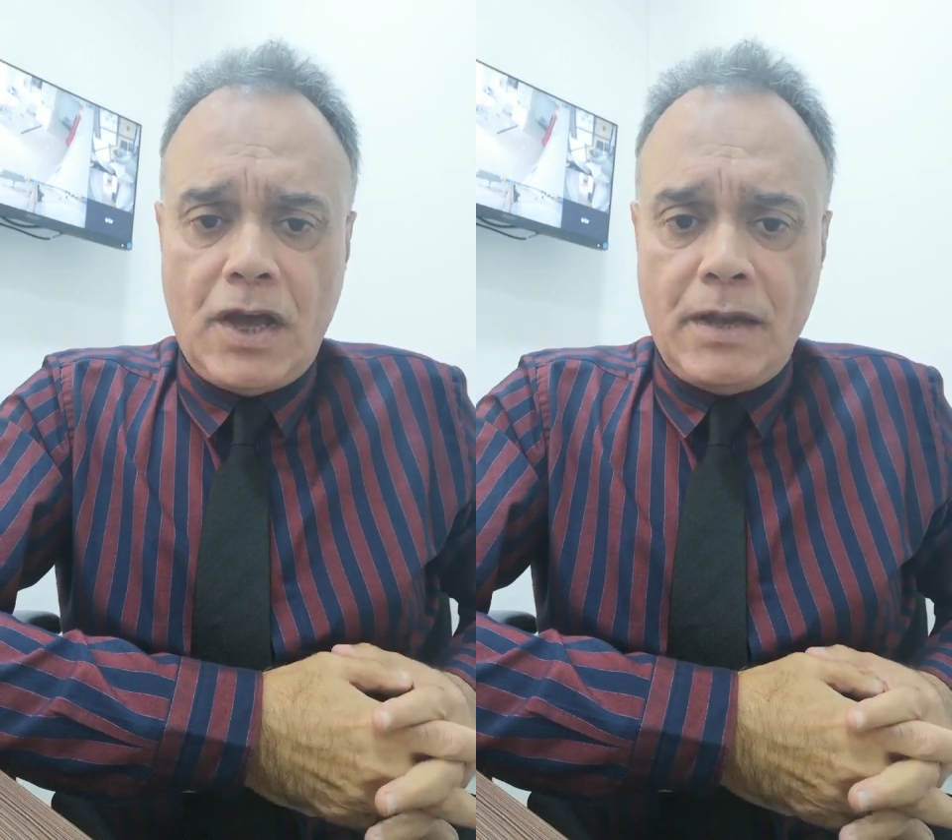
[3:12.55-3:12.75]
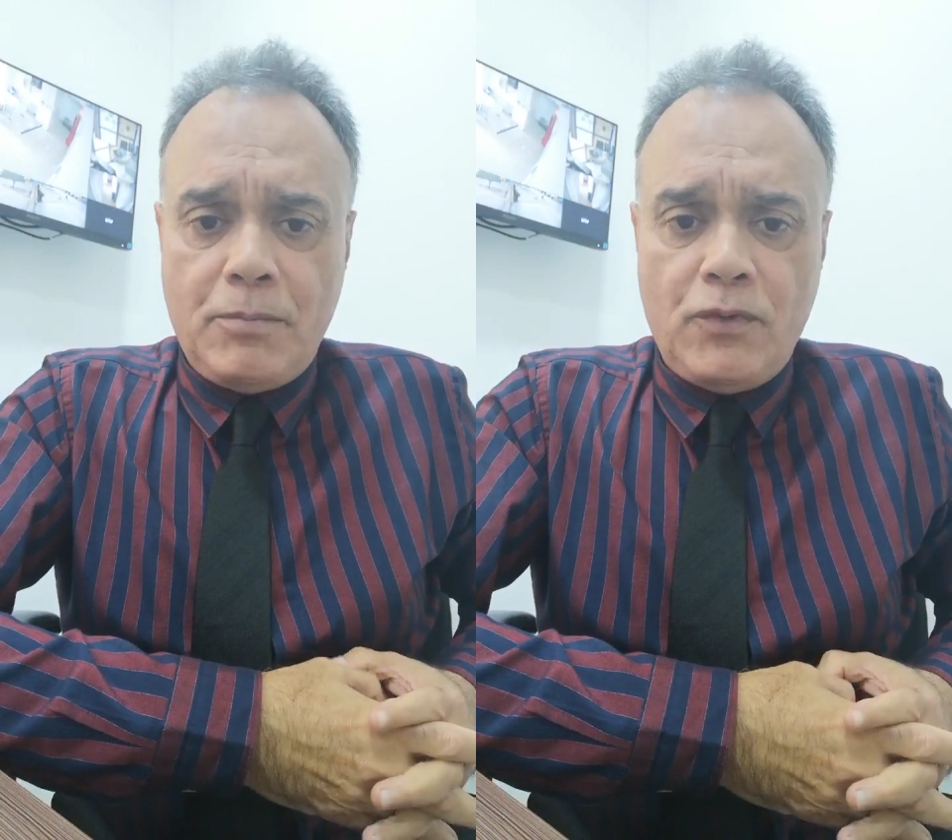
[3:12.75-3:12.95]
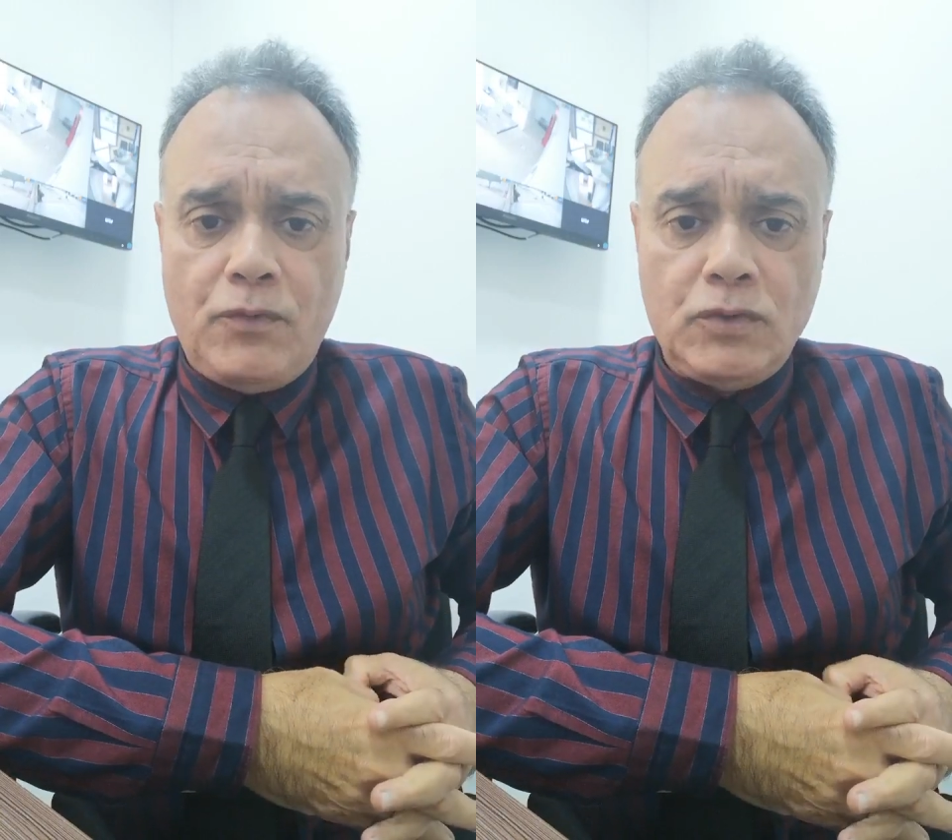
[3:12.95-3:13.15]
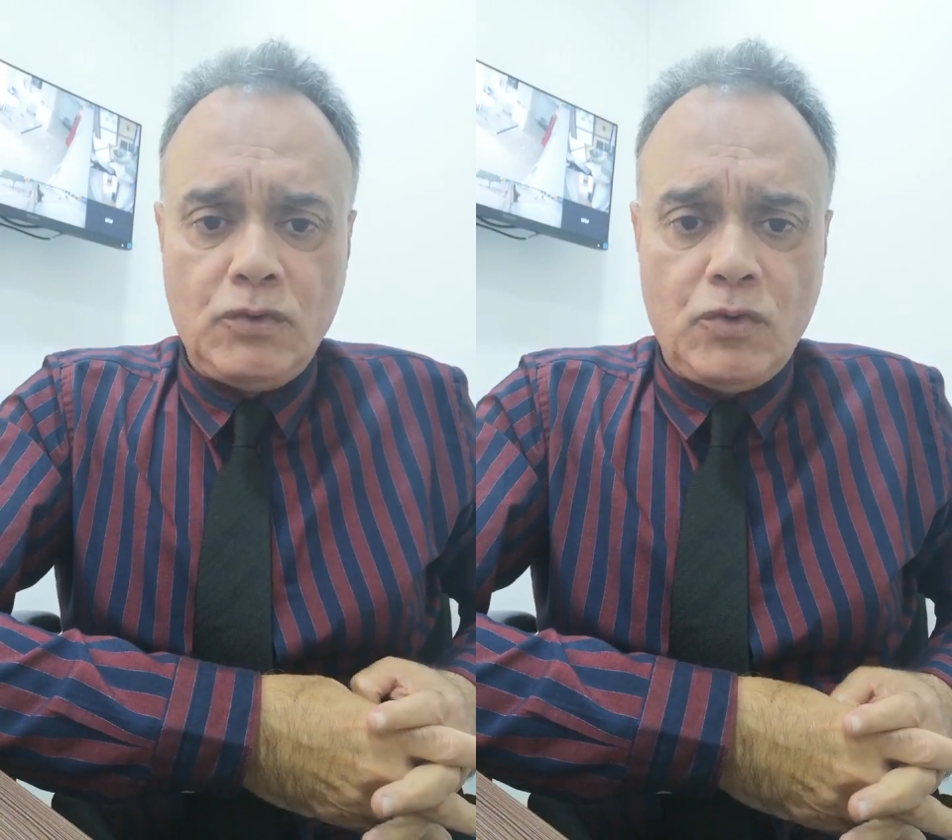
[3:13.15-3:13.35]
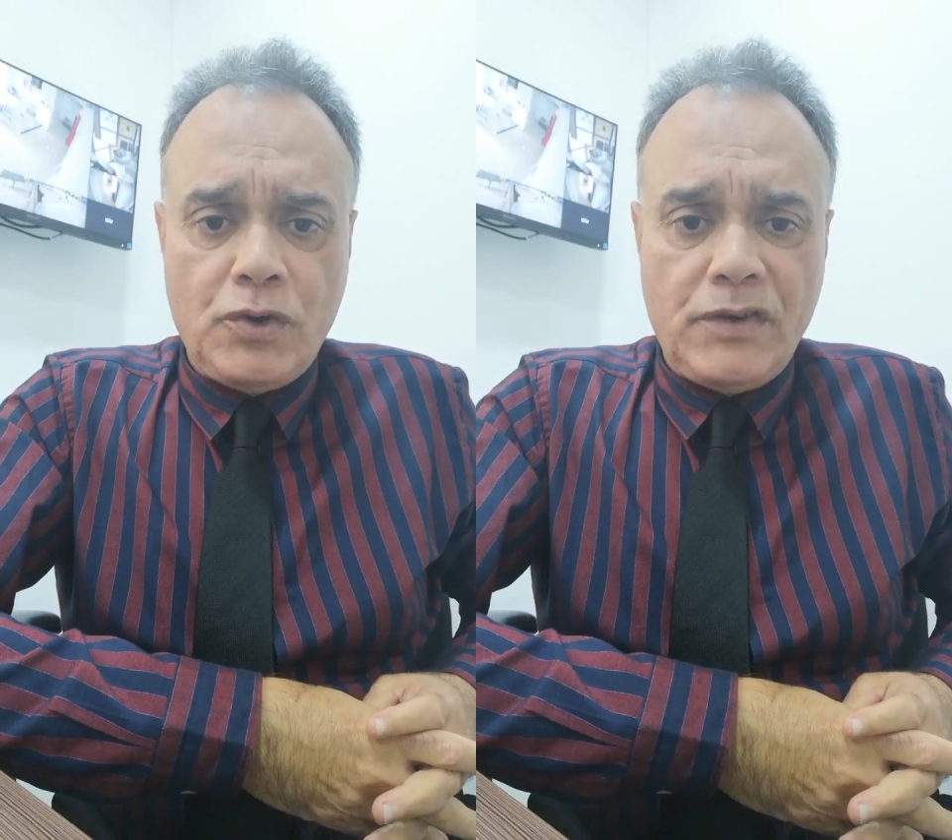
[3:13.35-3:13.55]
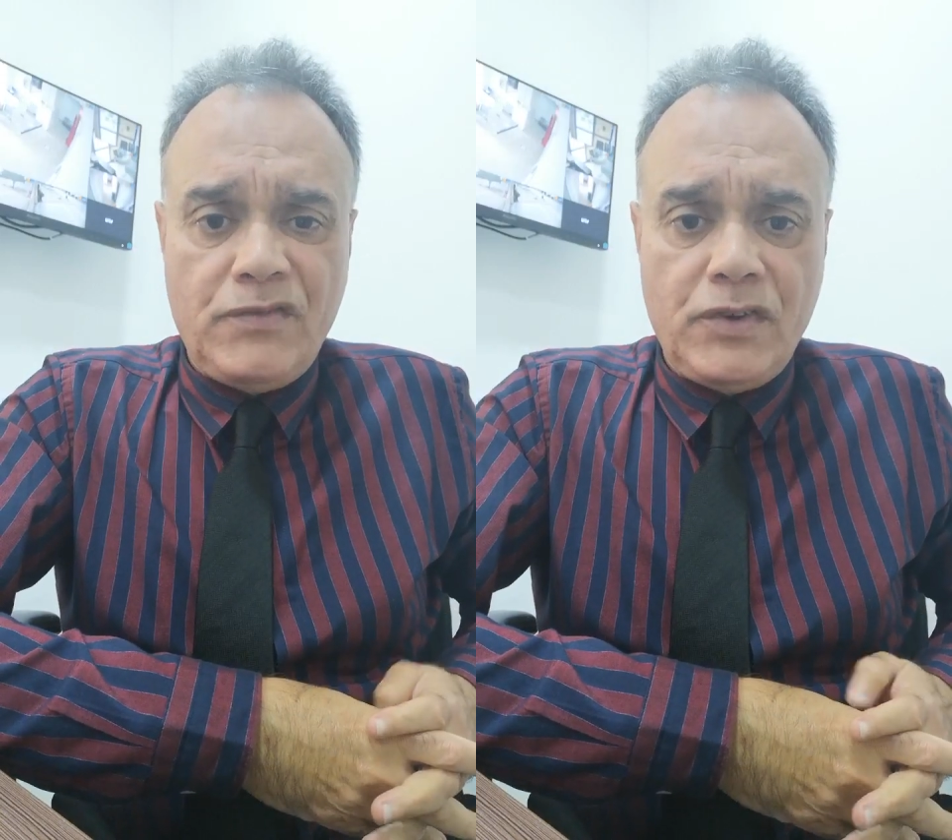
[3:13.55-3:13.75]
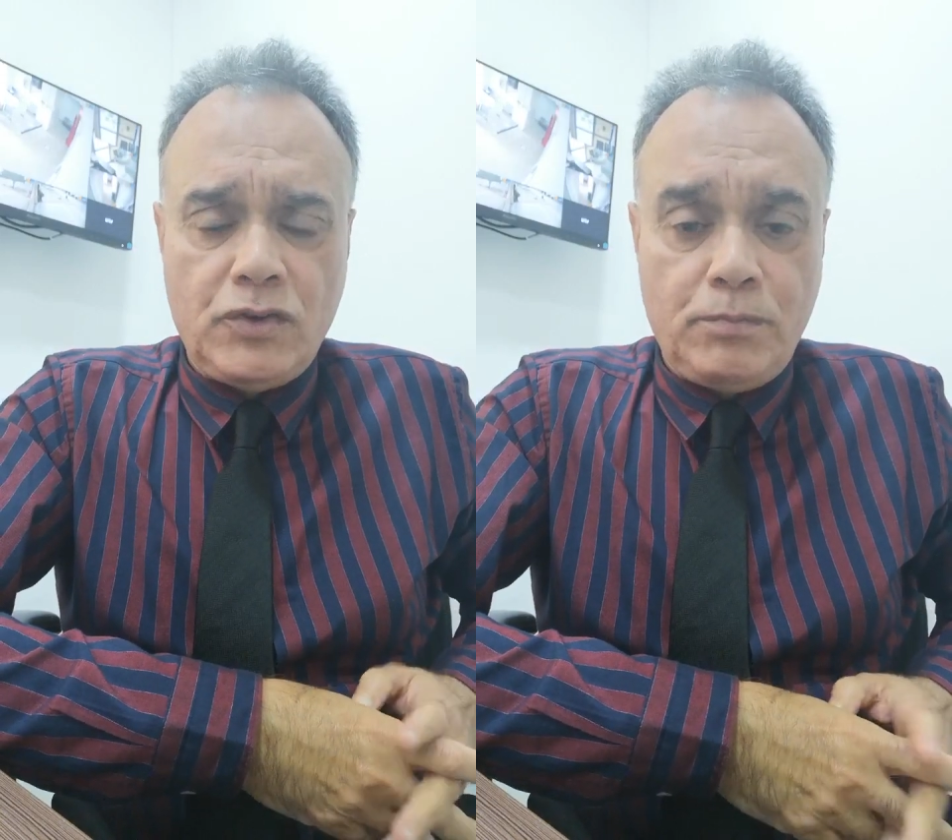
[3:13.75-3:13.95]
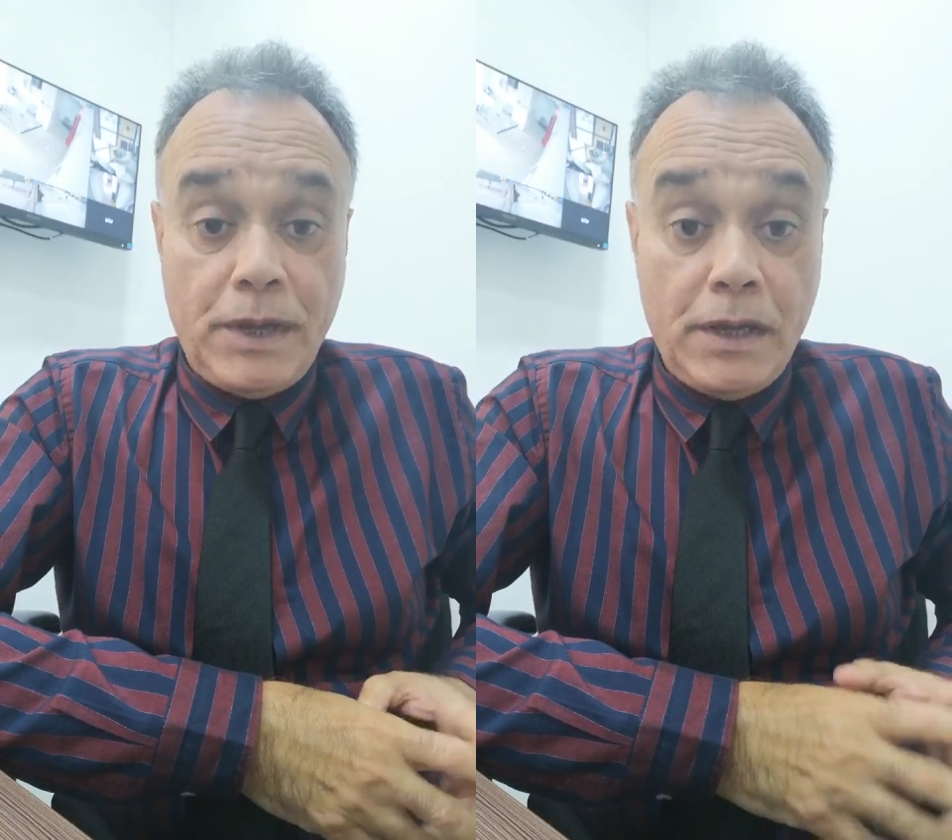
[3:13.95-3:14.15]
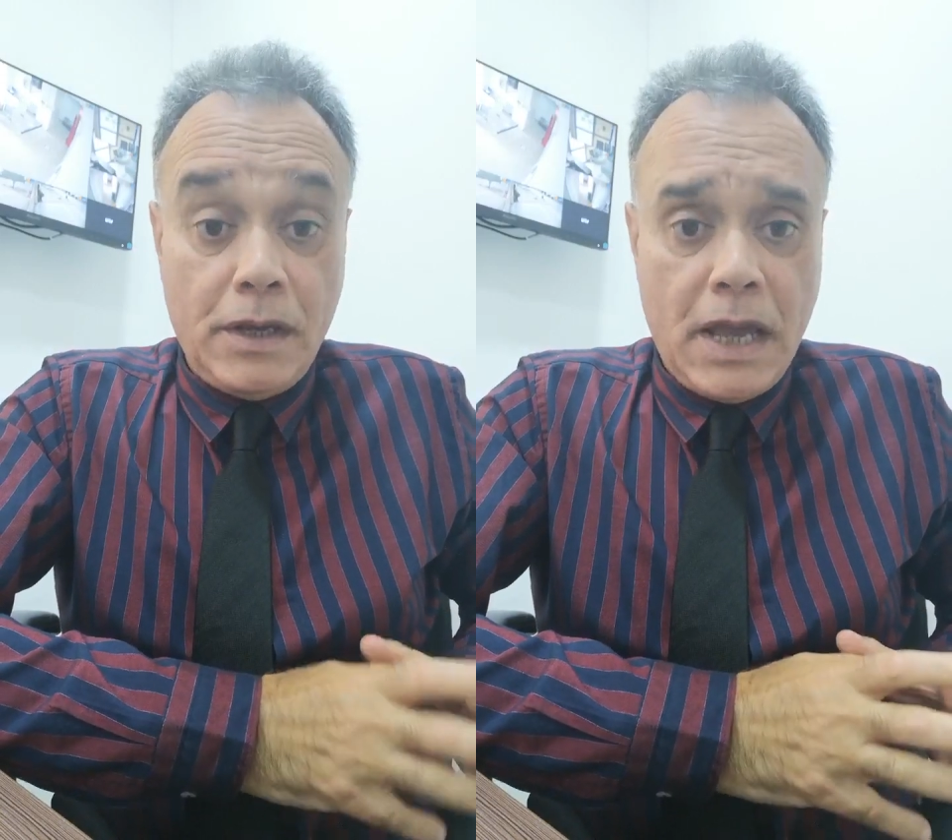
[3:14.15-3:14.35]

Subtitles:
type of what we call referred pain,